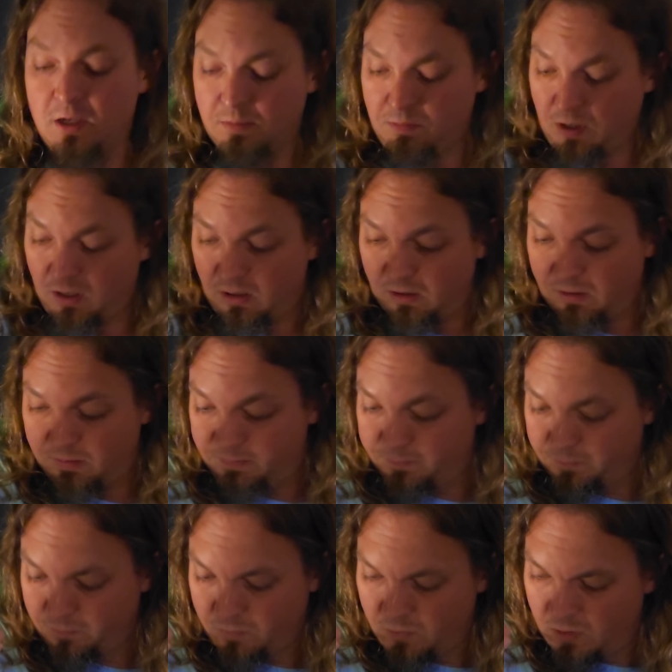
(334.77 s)
But
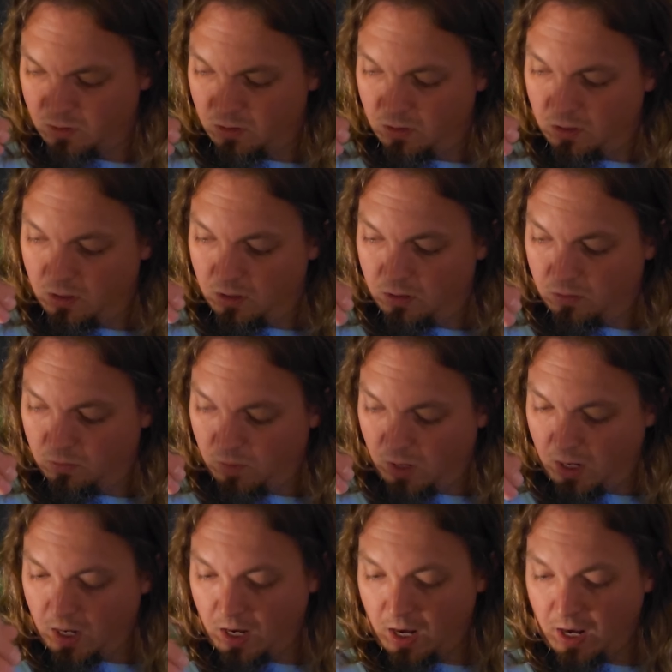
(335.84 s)

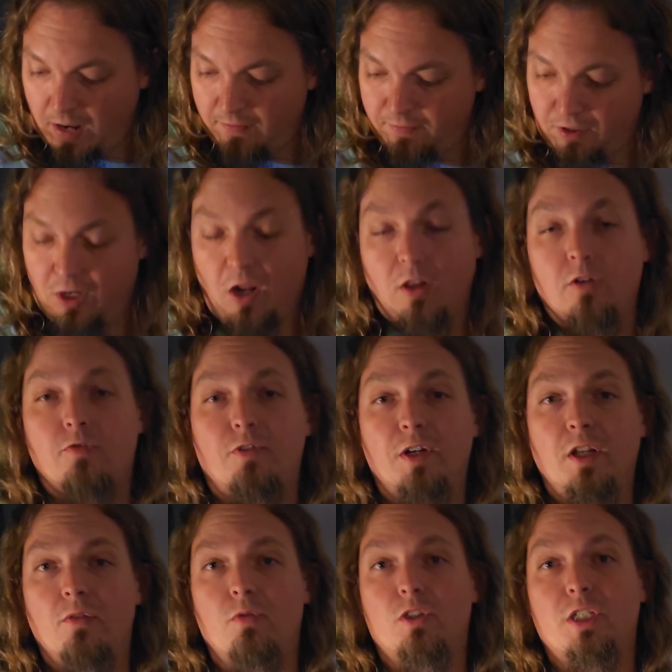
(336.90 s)
I have another
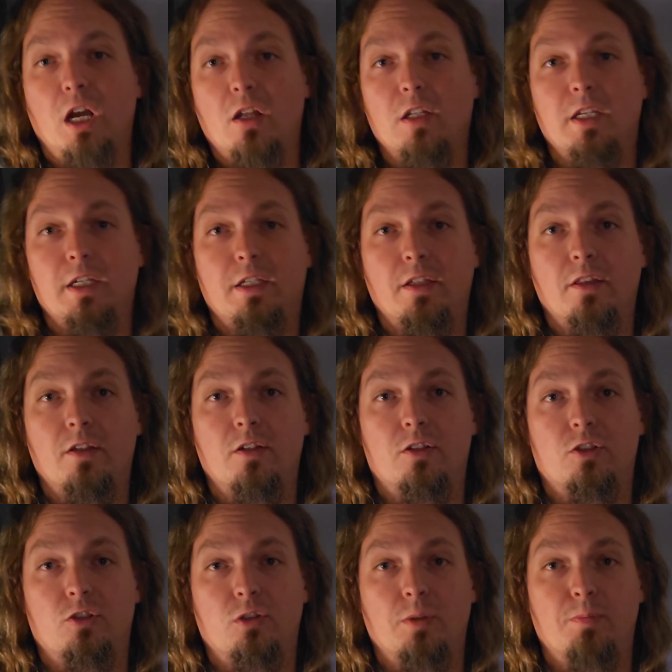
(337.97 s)
video which I'll link in the
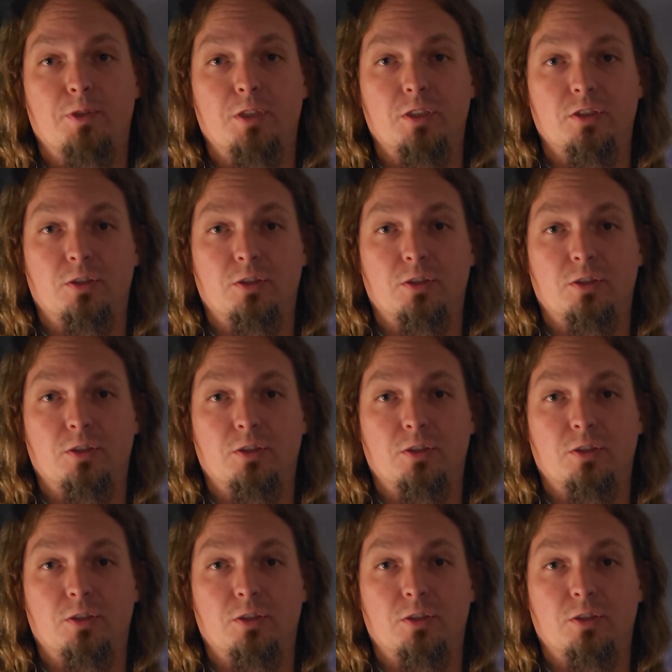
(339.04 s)
description.